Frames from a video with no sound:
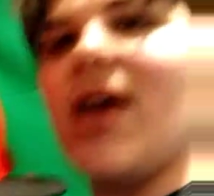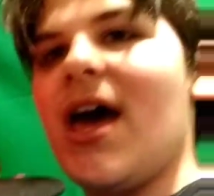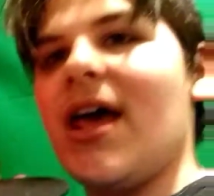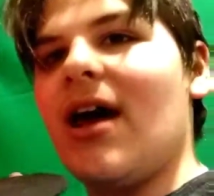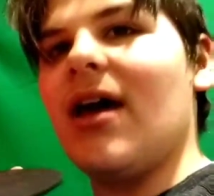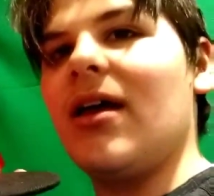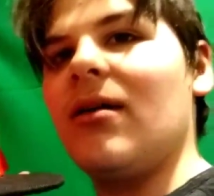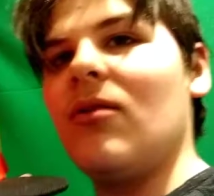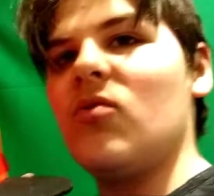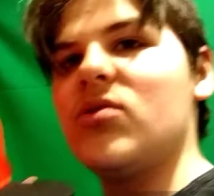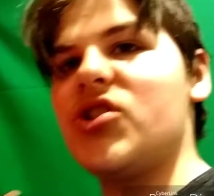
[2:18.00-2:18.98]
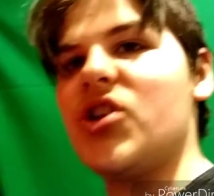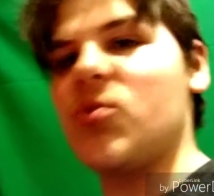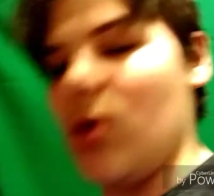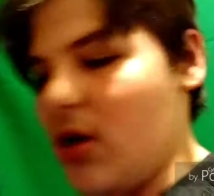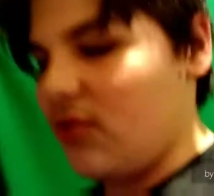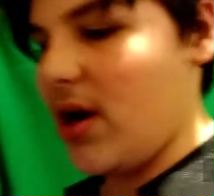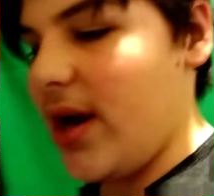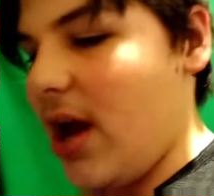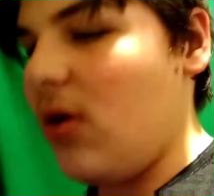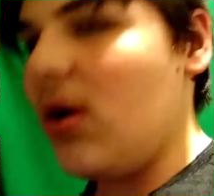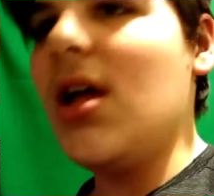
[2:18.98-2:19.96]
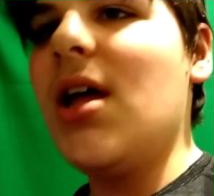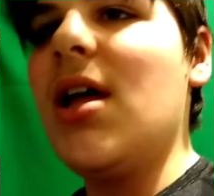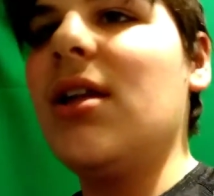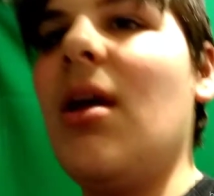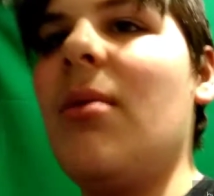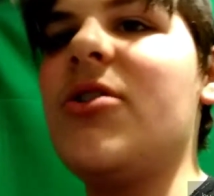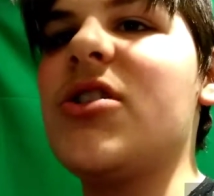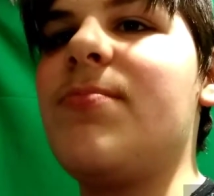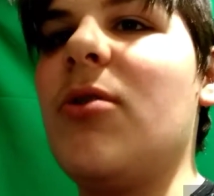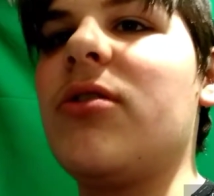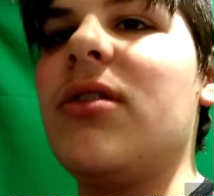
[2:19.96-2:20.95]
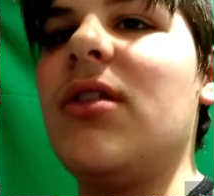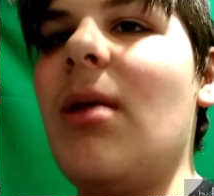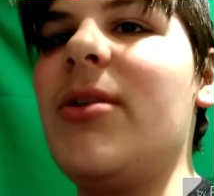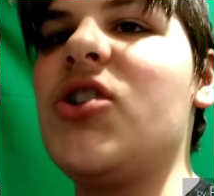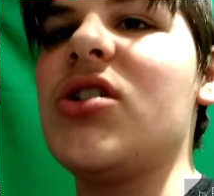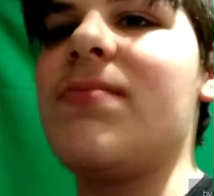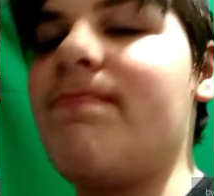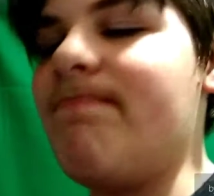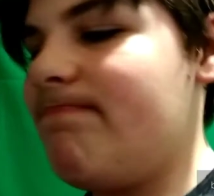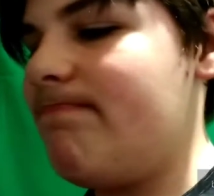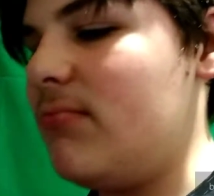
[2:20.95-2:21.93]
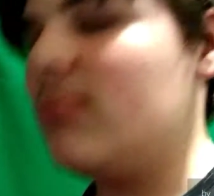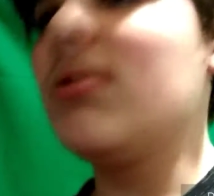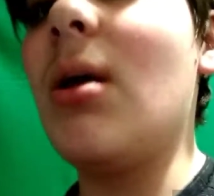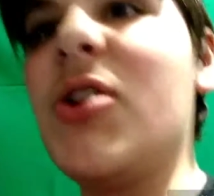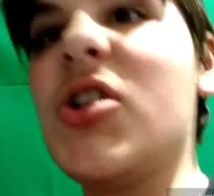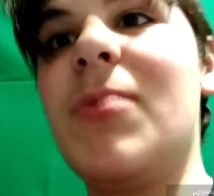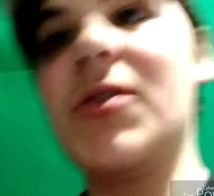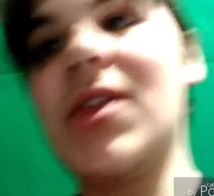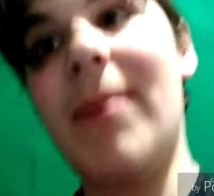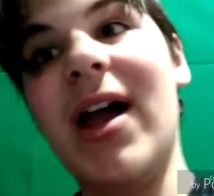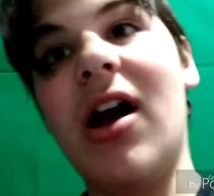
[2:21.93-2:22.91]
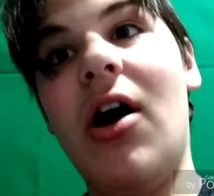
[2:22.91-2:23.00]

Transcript: The hat I was just wearing right now. Let me just put that back